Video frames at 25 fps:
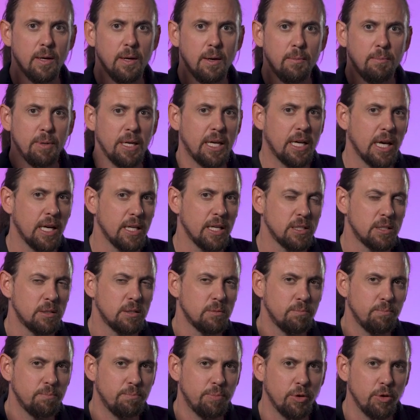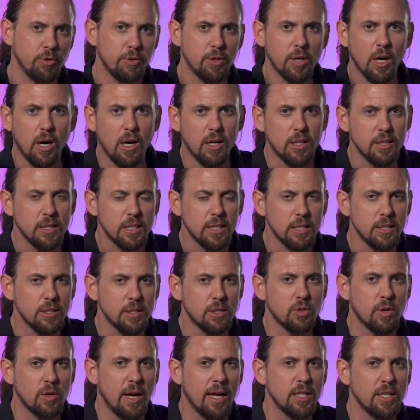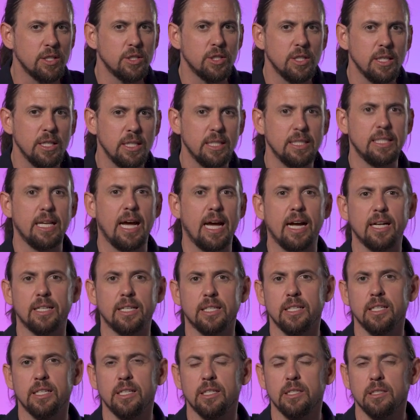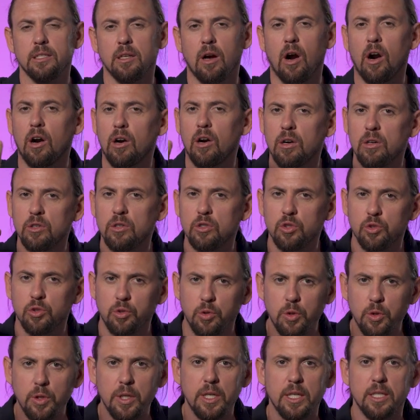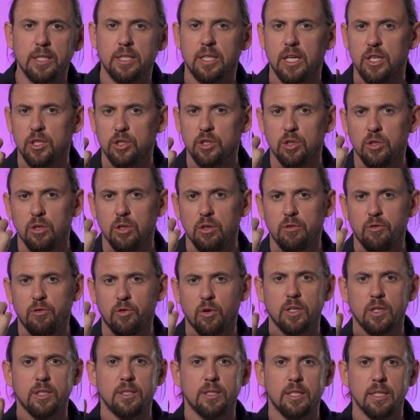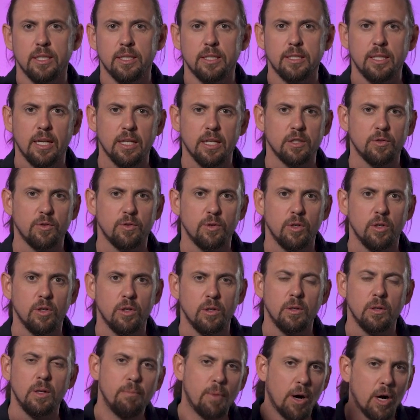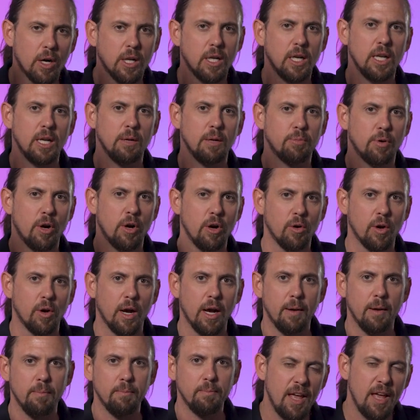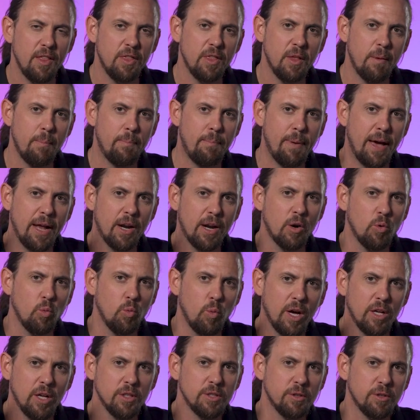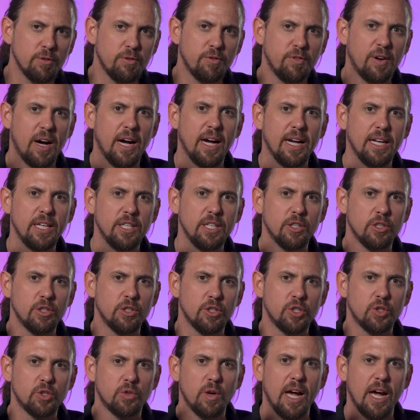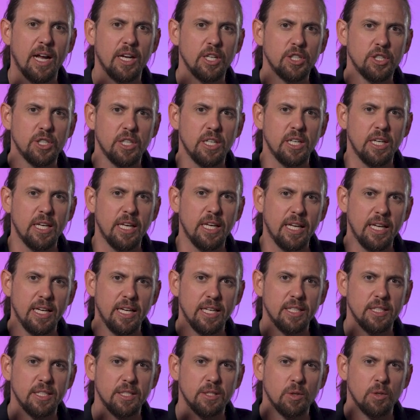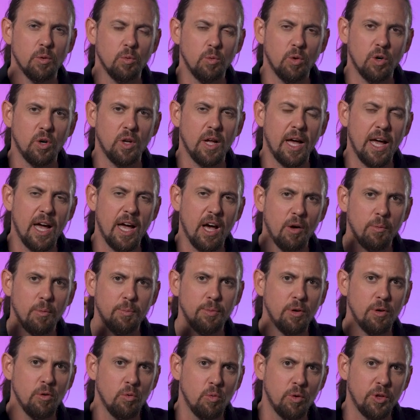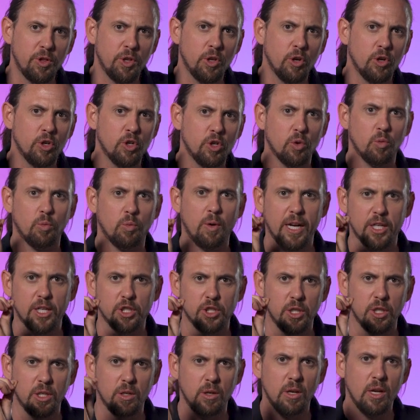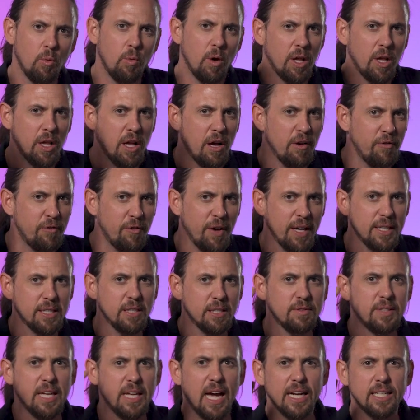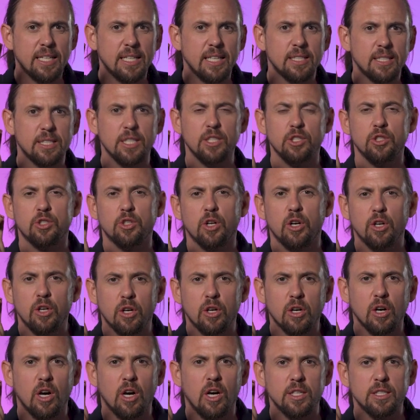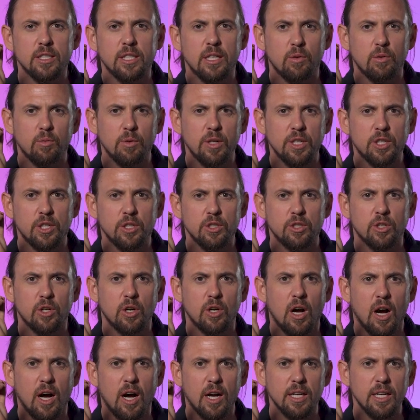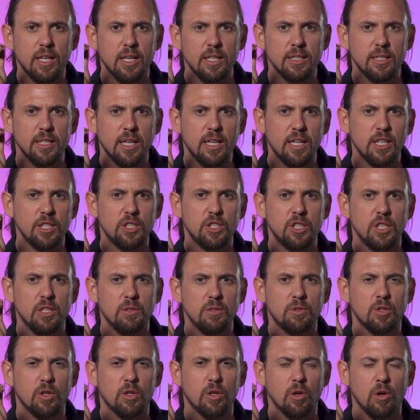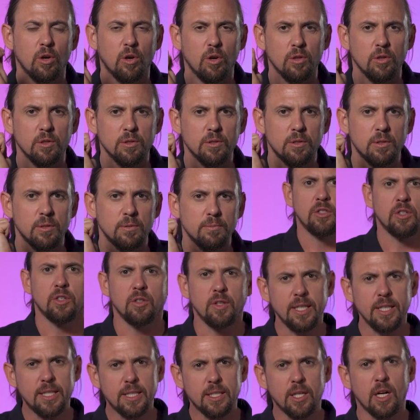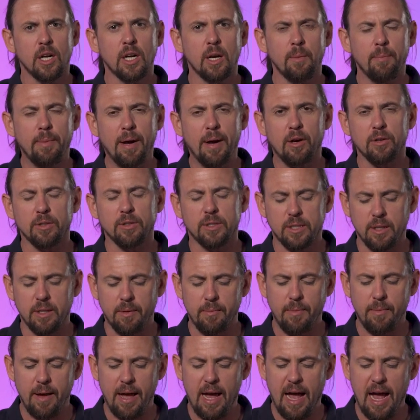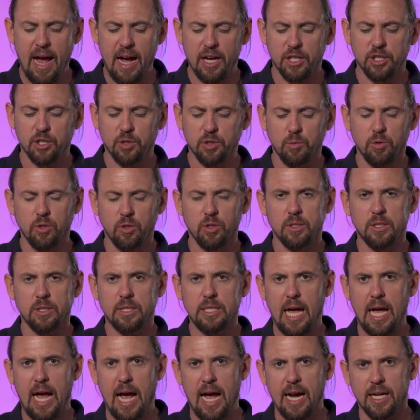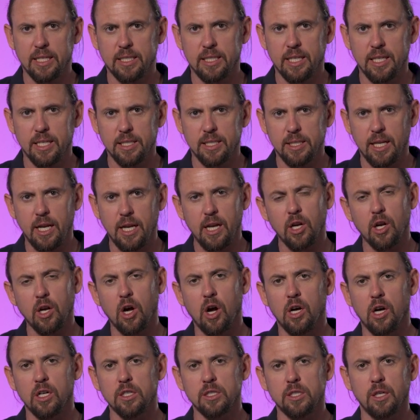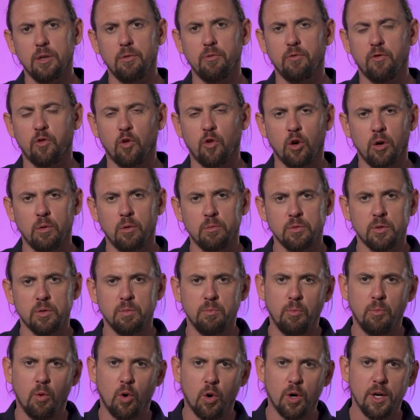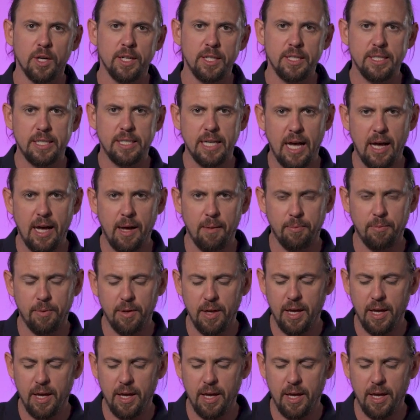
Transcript: Because both content strategy and tactics are truly essential for a successful marketing program. And the better well-defined your strategy is will help you with your direction, while effective tactics ensure your content reaches your audience and achieves your goals. So let's talk about some actual tactics and content forms more in depth.